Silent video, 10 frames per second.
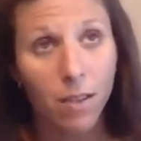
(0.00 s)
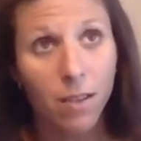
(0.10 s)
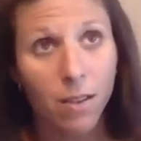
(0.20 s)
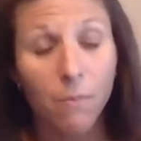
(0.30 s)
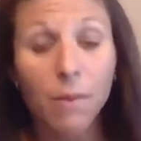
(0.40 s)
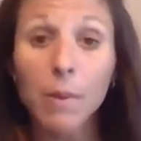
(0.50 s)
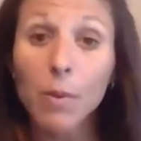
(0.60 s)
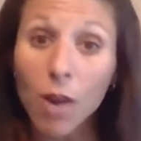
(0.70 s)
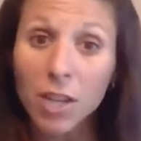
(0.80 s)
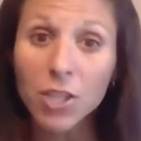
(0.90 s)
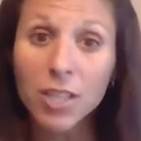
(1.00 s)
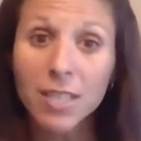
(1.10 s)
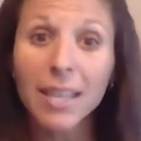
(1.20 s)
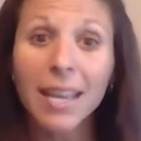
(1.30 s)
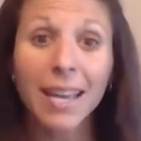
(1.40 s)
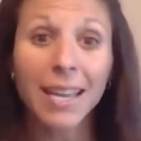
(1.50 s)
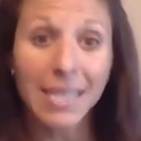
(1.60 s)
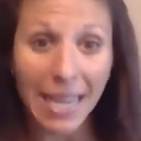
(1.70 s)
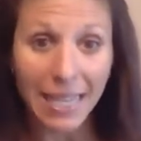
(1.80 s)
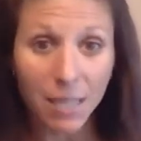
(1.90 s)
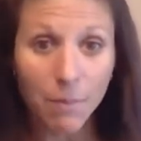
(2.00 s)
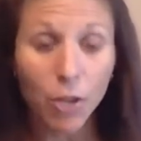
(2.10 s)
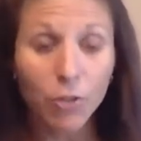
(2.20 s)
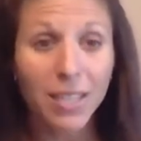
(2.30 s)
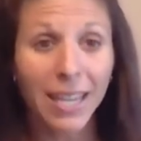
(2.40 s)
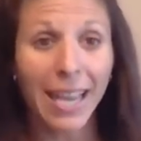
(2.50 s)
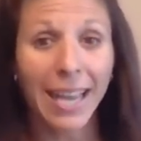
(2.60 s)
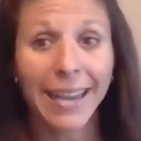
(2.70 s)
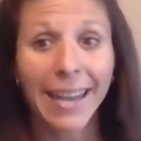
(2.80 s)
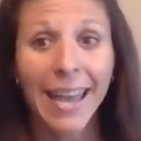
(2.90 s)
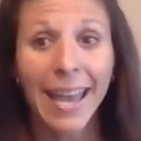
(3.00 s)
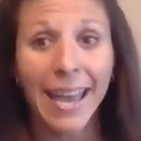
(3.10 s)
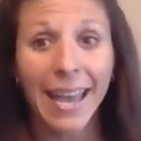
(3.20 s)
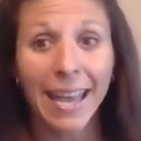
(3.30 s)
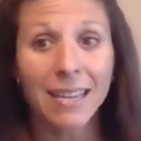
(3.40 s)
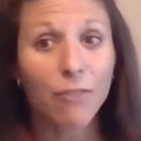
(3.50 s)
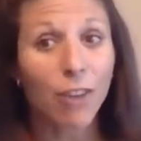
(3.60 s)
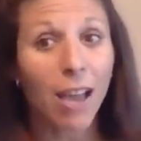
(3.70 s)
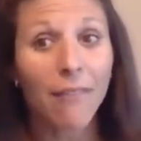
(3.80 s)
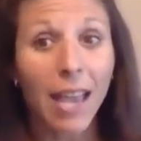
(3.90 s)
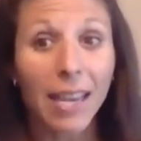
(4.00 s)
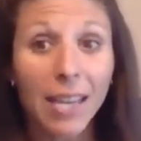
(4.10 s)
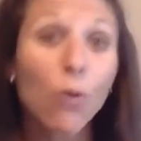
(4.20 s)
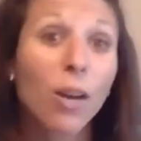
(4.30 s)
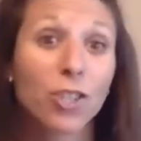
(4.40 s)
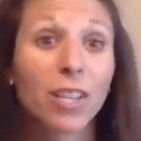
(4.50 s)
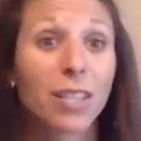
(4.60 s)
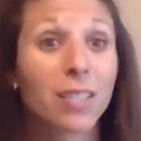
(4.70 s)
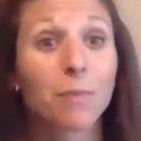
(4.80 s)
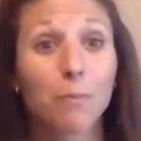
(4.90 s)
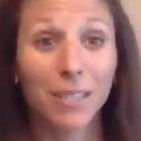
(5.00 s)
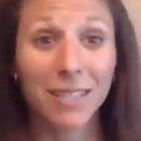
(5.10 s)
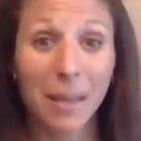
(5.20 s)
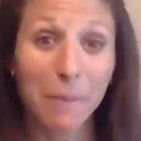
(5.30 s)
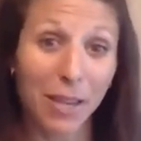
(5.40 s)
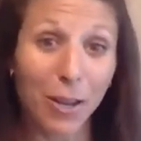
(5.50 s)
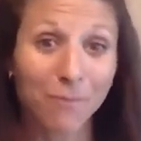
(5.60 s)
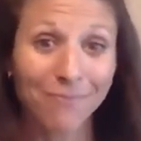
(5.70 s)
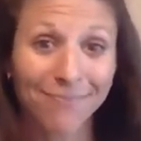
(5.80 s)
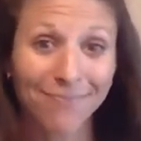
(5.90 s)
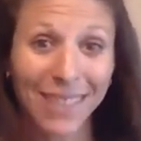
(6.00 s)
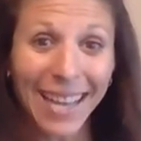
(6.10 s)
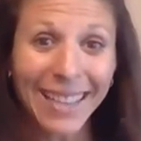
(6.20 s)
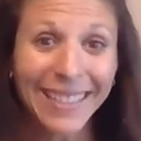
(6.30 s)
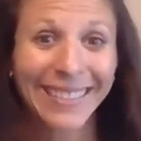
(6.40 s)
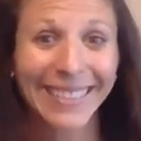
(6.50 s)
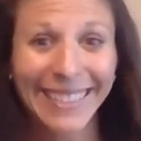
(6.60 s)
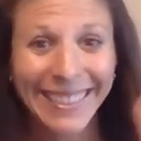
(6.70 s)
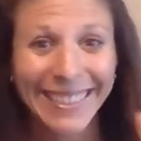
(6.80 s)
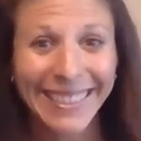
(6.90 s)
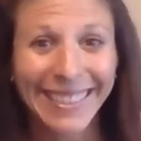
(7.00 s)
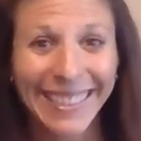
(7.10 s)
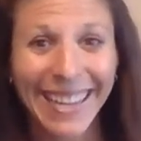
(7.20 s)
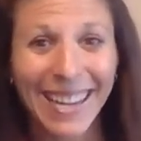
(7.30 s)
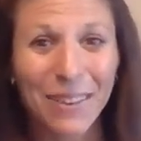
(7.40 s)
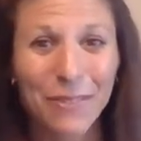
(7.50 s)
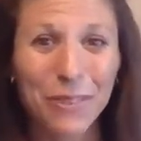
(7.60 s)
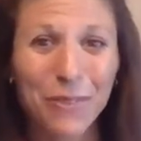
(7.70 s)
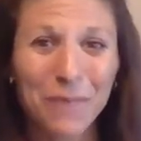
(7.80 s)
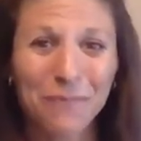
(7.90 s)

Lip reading: Maybe watch this again, take some notes again, and if you have any questions, please let me know. Okay? Take care, everyone.